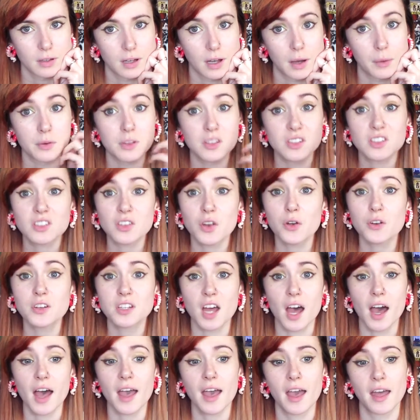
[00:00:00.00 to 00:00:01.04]
I was so
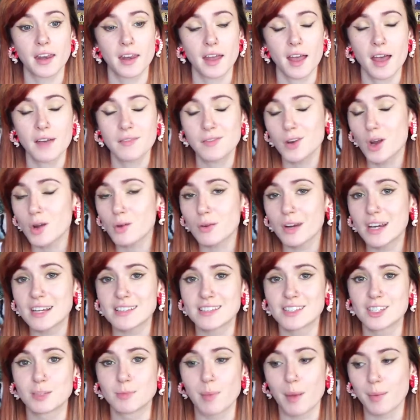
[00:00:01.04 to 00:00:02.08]
tired, and I have no
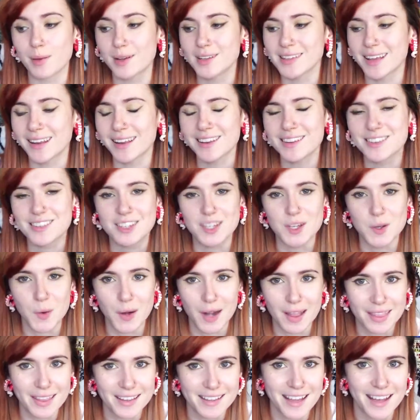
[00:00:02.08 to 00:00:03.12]
reason to be because I didn't do
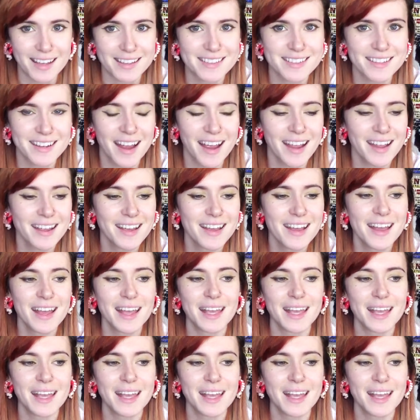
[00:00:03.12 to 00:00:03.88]
anything yesterday.